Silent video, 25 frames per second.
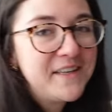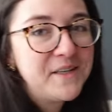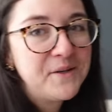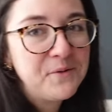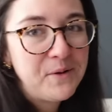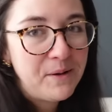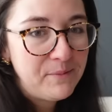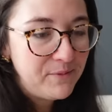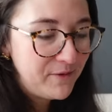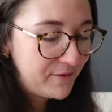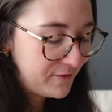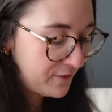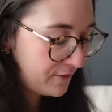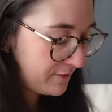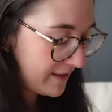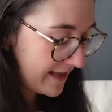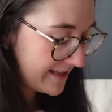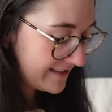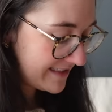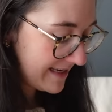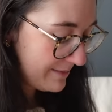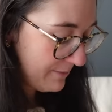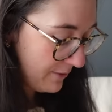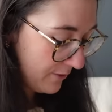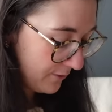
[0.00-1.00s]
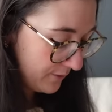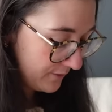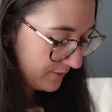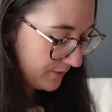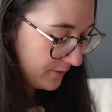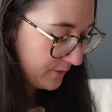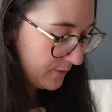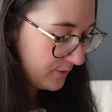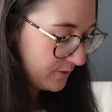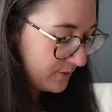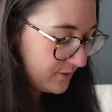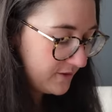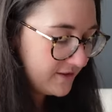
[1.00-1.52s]
whip you saw last time
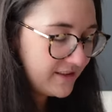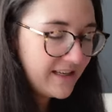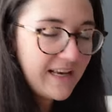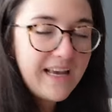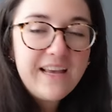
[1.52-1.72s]
also,